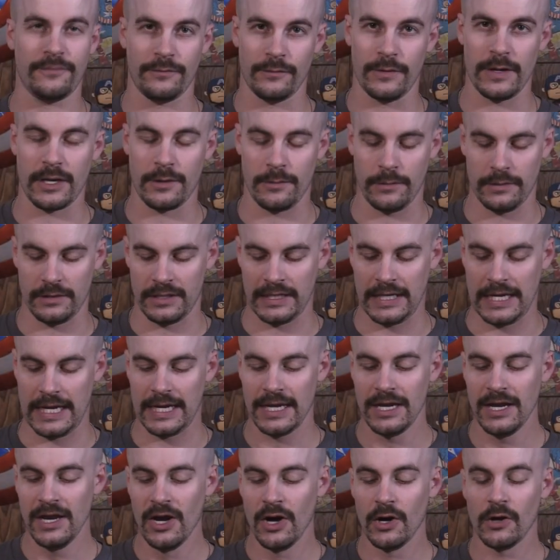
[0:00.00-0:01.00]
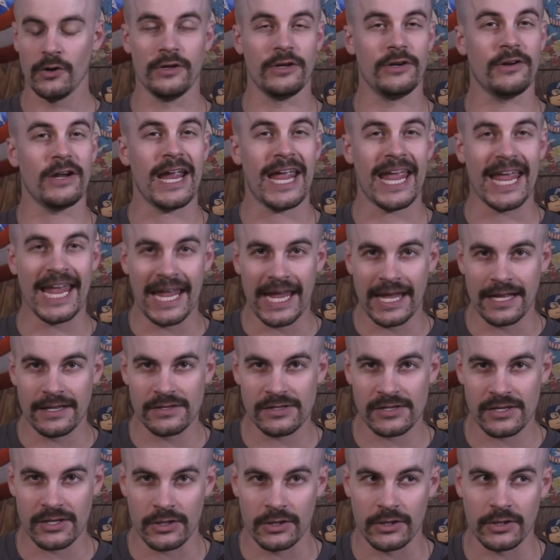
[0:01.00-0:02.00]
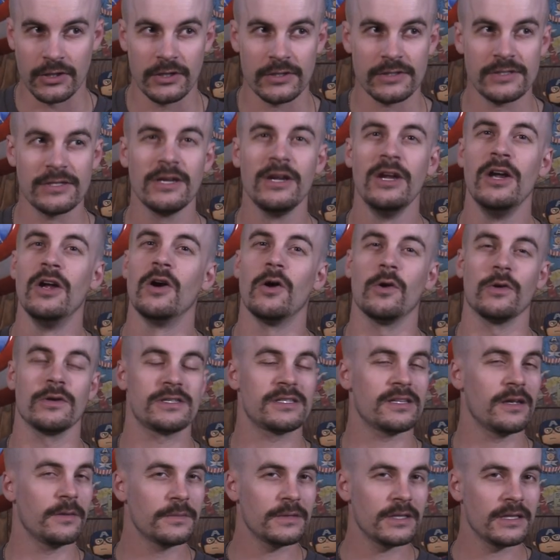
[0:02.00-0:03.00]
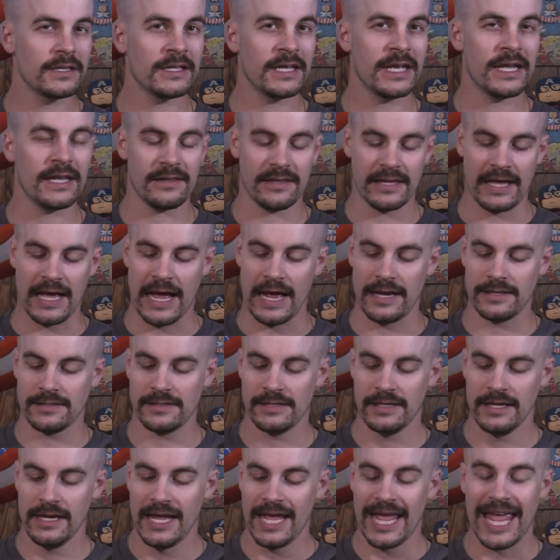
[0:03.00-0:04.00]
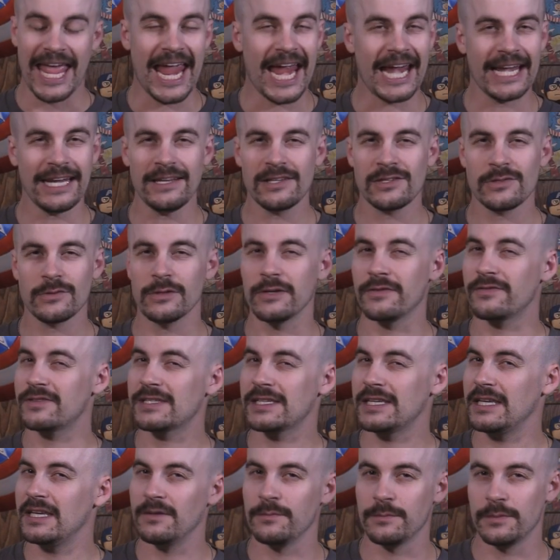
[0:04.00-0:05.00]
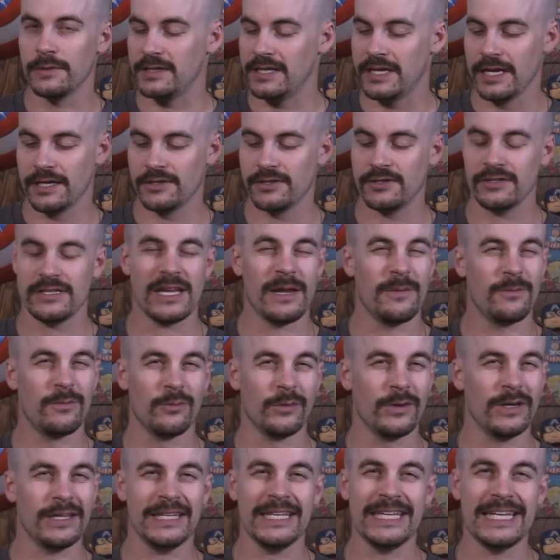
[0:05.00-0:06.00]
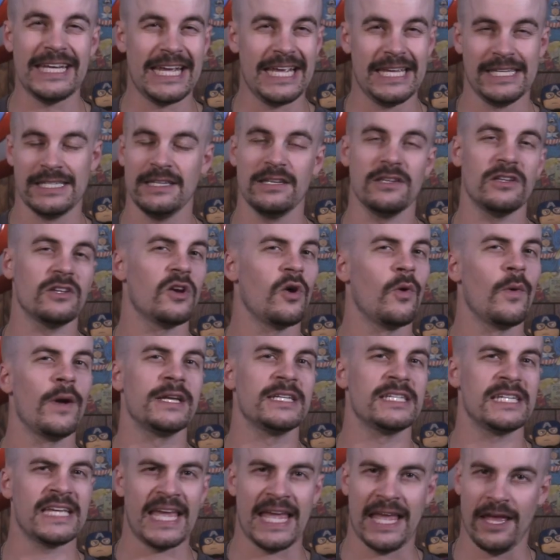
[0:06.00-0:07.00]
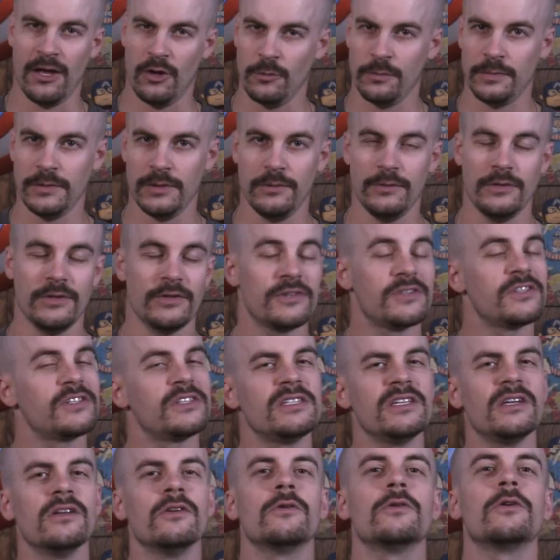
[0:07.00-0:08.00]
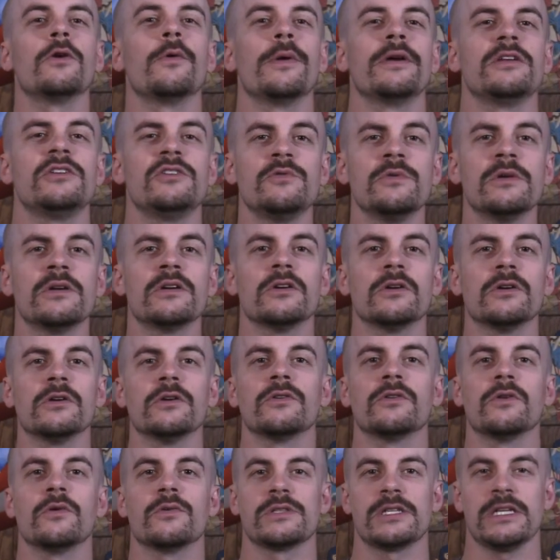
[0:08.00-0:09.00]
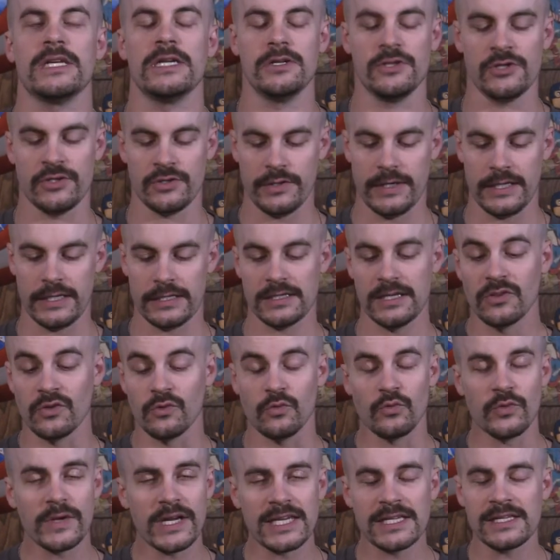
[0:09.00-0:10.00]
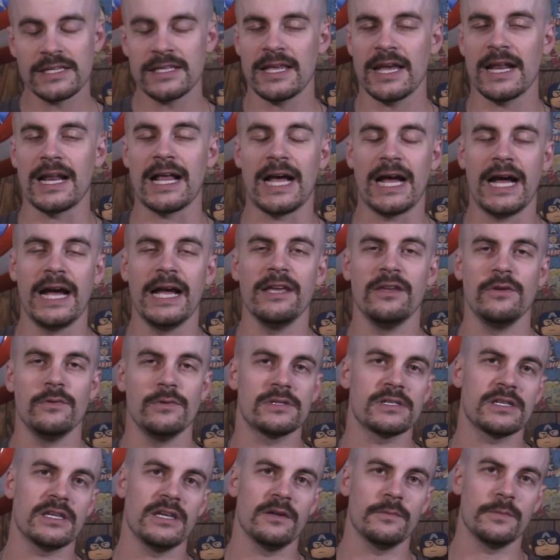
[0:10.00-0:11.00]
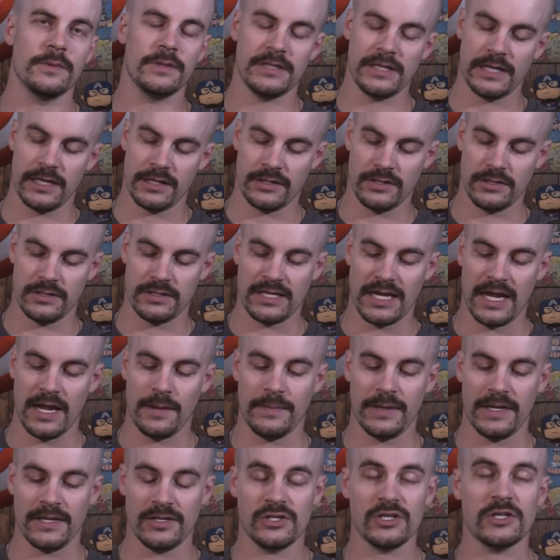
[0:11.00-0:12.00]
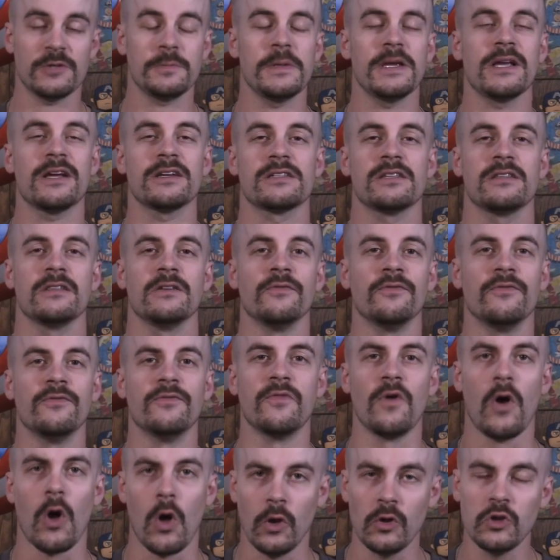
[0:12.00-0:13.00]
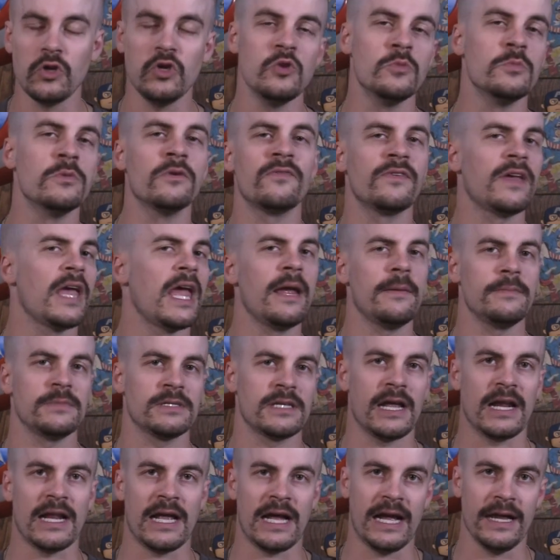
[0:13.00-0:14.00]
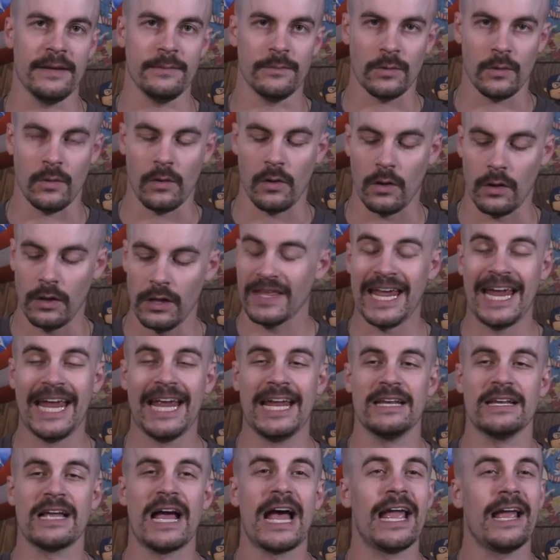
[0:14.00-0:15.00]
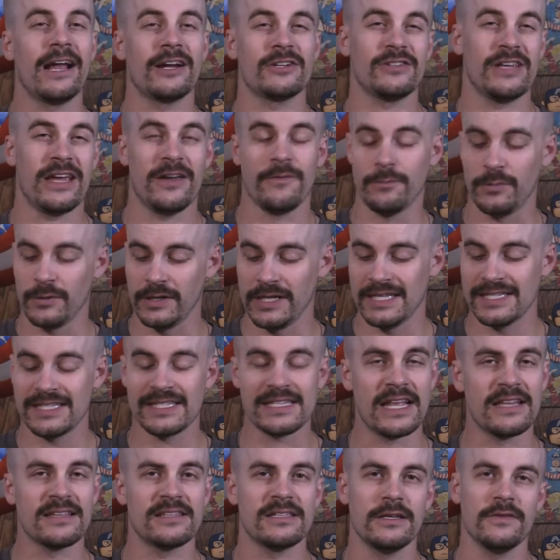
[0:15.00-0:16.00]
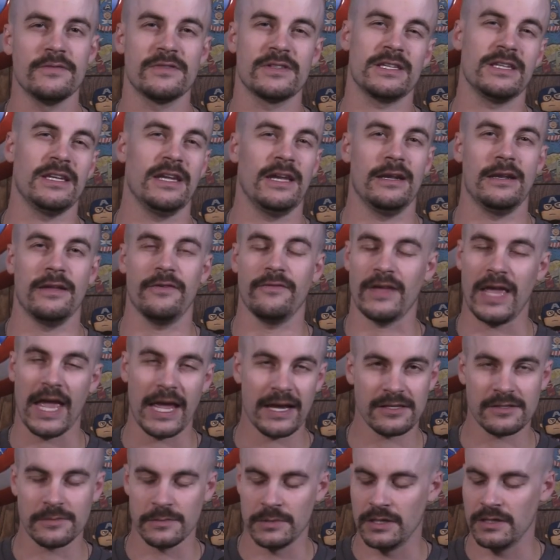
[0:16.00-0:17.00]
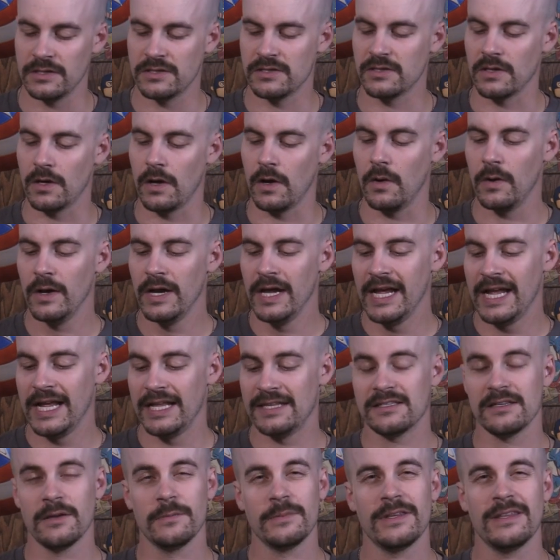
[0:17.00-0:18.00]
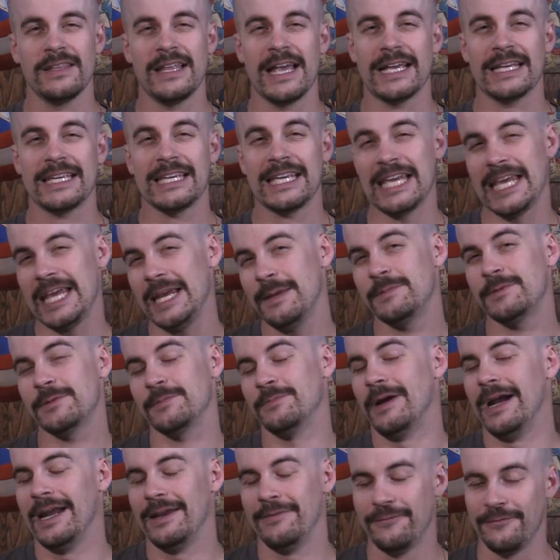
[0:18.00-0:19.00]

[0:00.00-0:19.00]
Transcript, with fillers: frequently, or your hands hurt, or something like that, any sort of skin protection tape really isn't going to help you. You're still going to incur those injuries. The reason that I use skin protection protection tape is just because of the volume of games that I bowl, and I actually have pretty sensitive skin. I have eczema, so it's something that keeps my